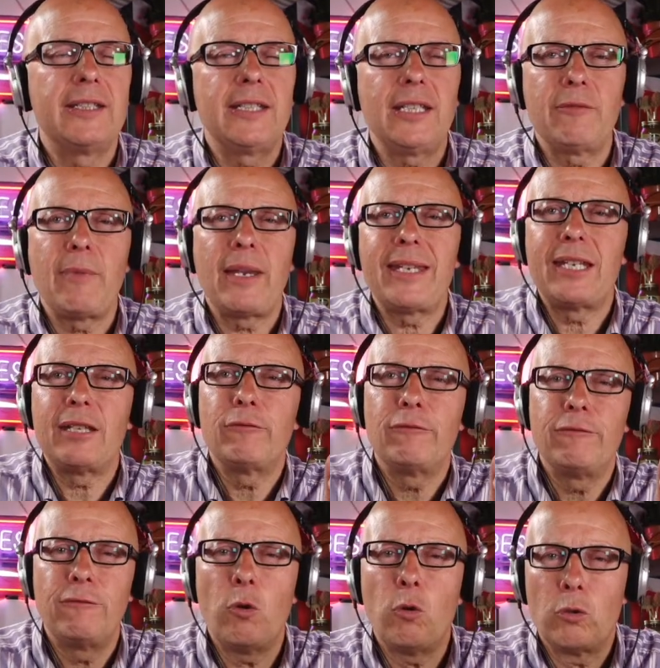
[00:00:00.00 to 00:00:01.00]
making
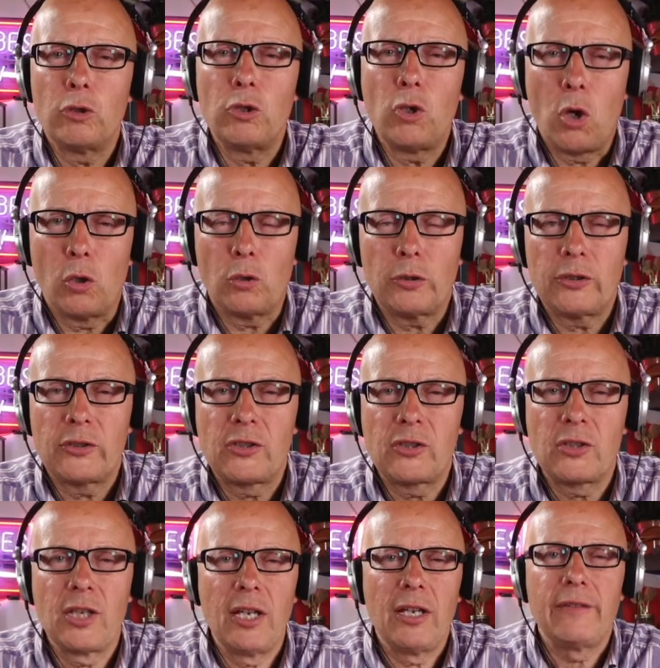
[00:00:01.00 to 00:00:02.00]
Fort
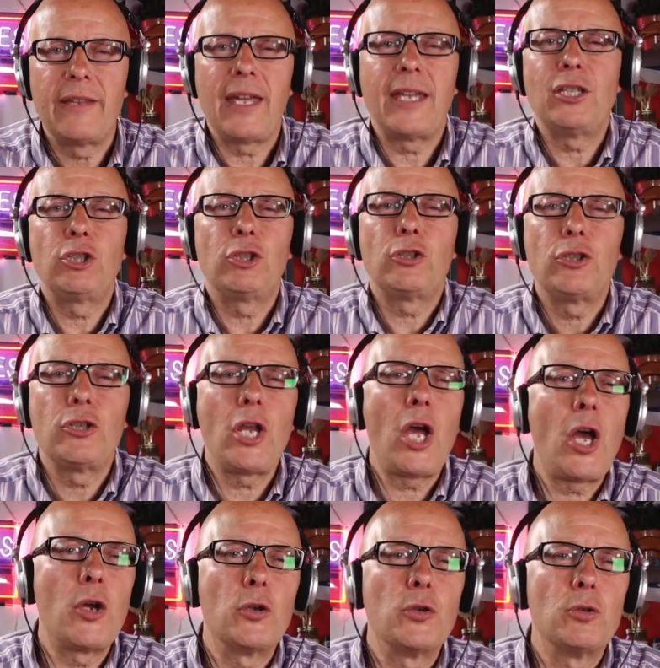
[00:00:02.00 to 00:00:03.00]
Knox, they should
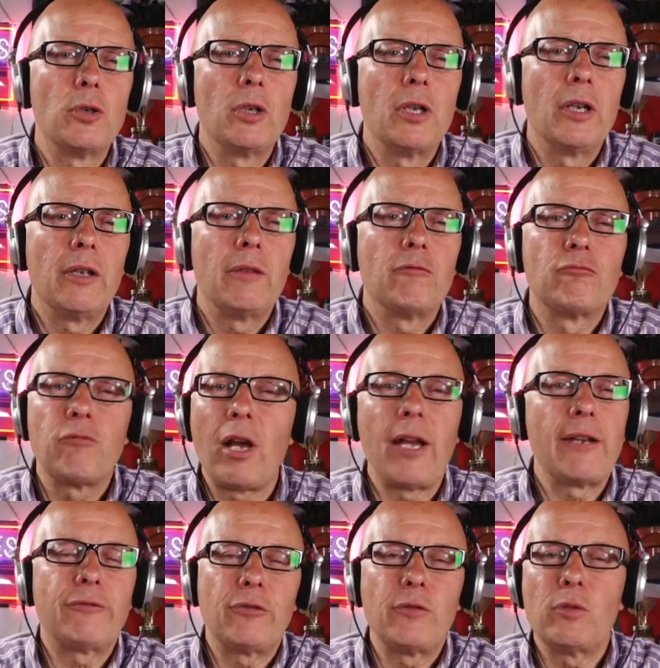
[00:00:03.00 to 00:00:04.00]
know
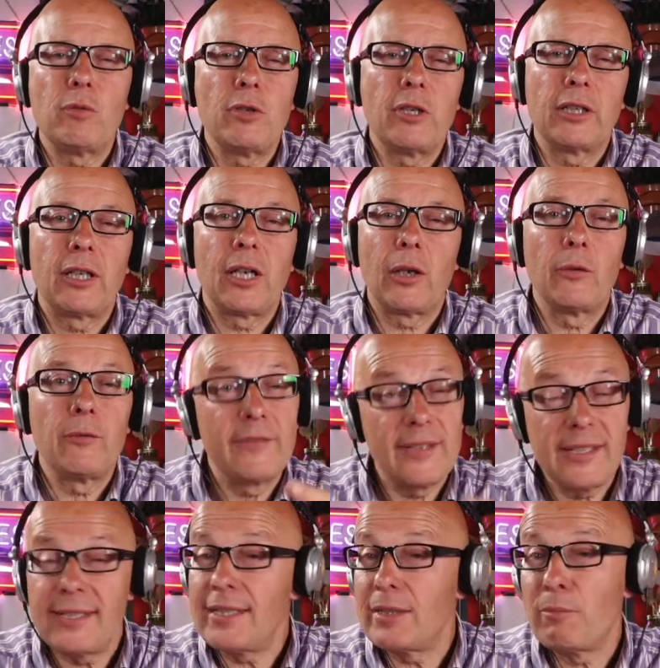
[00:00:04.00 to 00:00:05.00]
right from the word go,
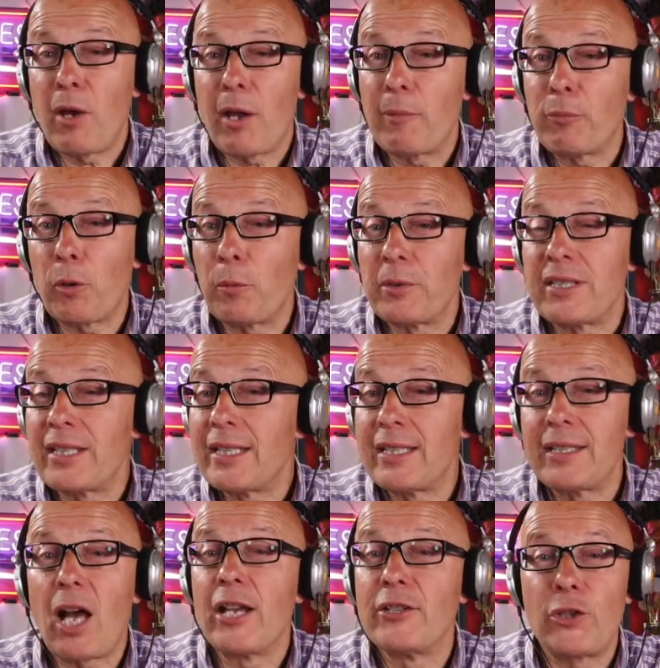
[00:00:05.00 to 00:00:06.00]
this isn't my
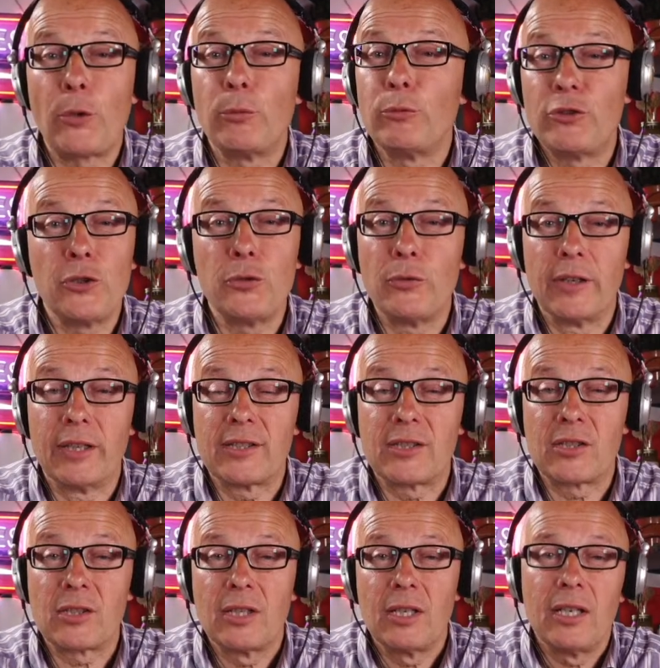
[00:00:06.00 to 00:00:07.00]
property, I don't do
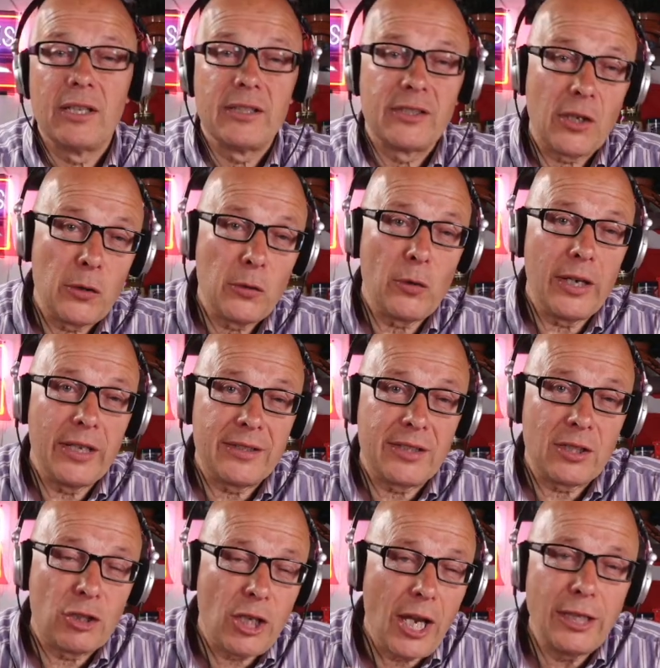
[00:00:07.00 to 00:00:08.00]
this. So it's
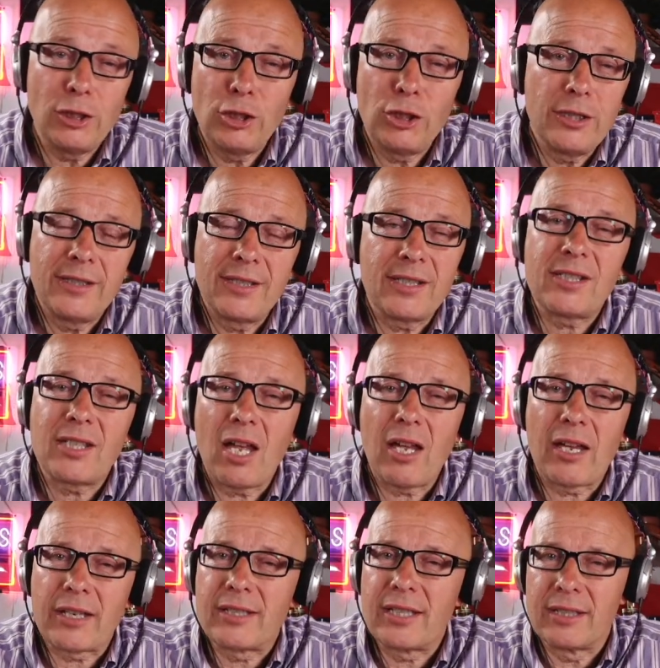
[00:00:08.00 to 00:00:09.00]
a change in
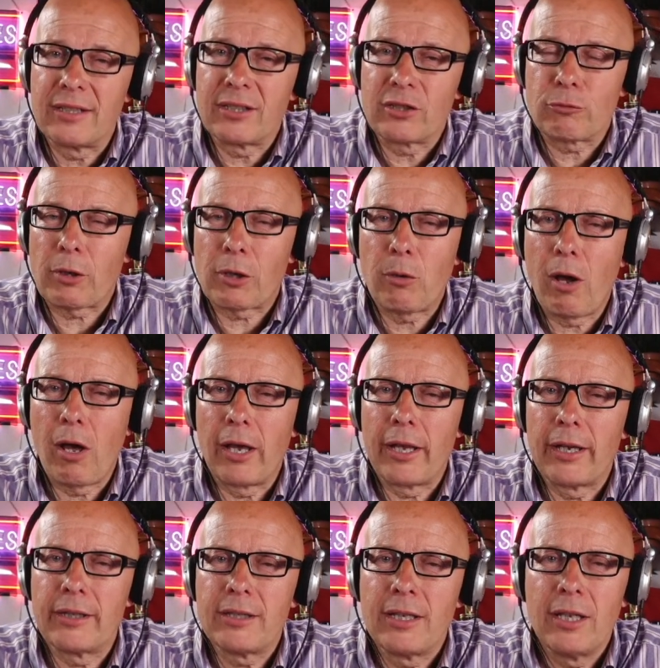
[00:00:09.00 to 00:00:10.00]
society that's
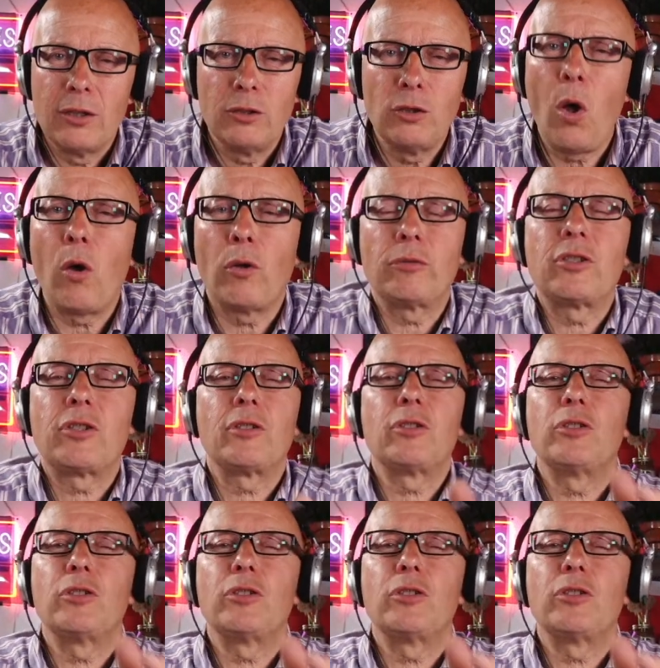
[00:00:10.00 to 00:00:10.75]
required, not